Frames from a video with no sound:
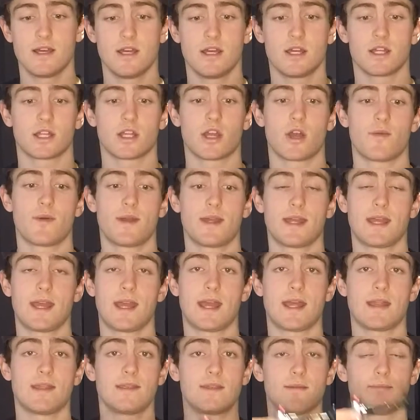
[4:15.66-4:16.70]
going
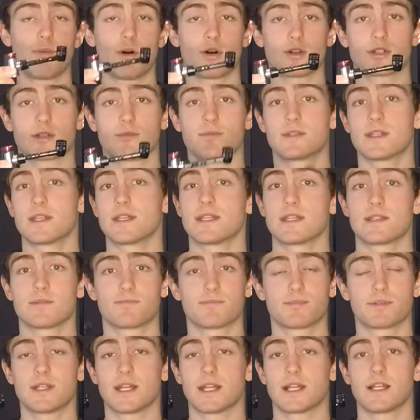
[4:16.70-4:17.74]
in the bottom. So this is
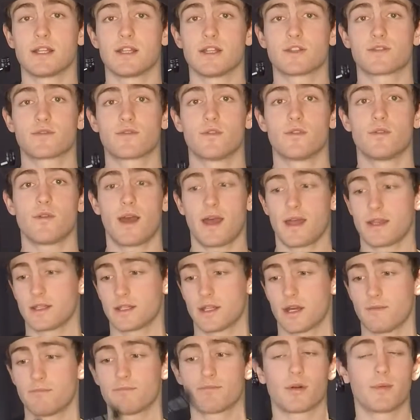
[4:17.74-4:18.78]
particularly useful, and
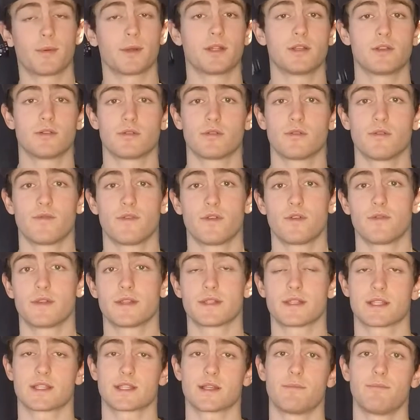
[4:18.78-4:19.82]
I'm probably going to do a review on this
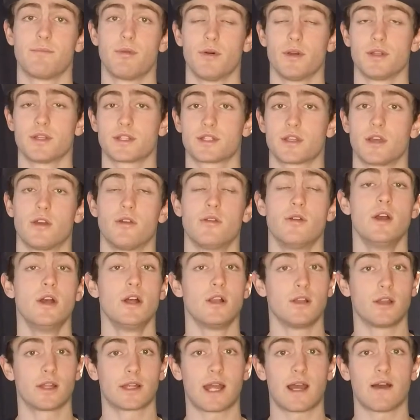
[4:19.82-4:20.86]
at some point, so
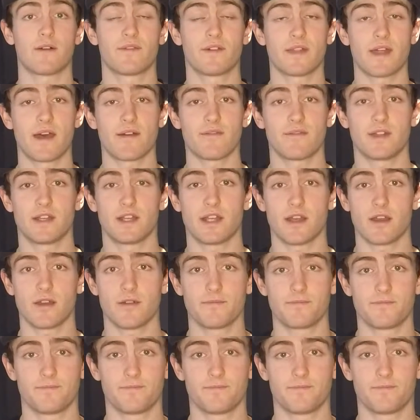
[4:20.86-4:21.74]
look out for that video.